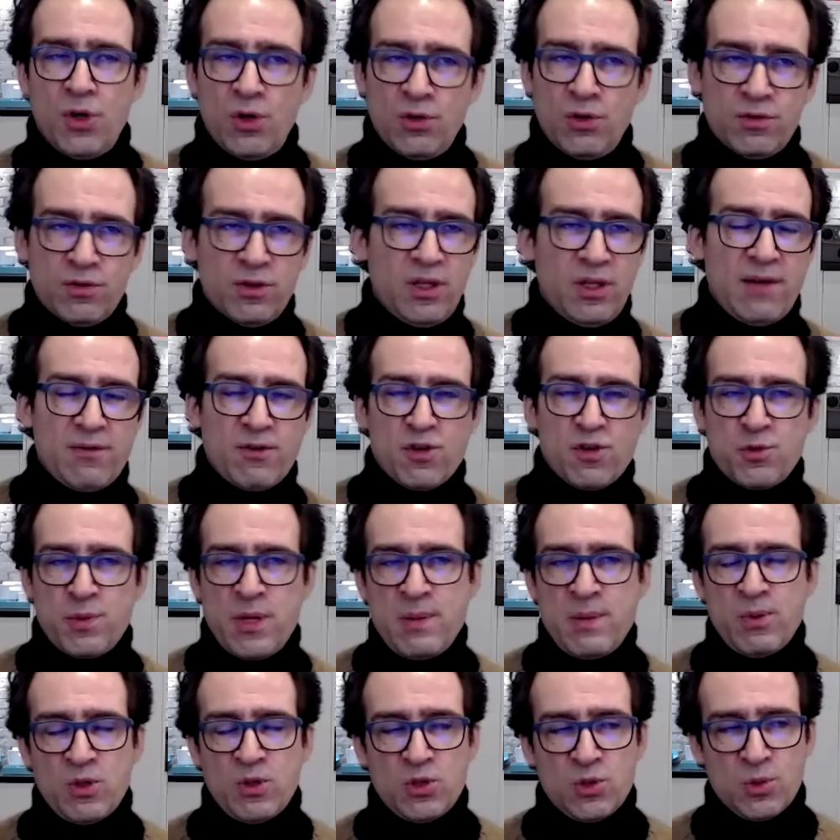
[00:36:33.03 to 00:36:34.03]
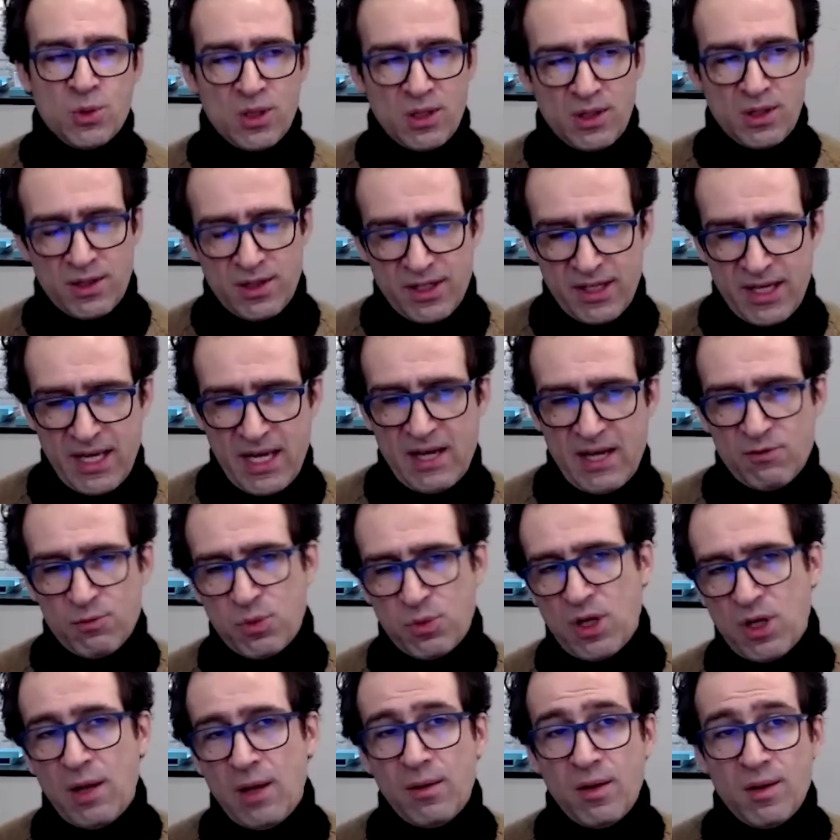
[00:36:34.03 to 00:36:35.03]
over-leveraged people who are going to have
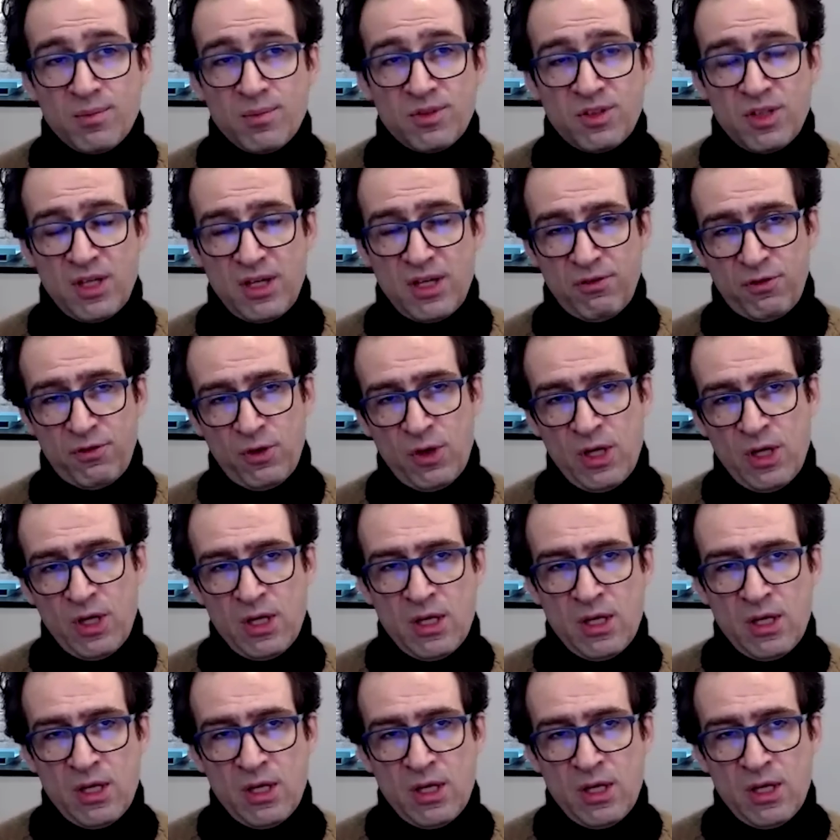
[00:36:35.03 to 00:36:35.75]
problems if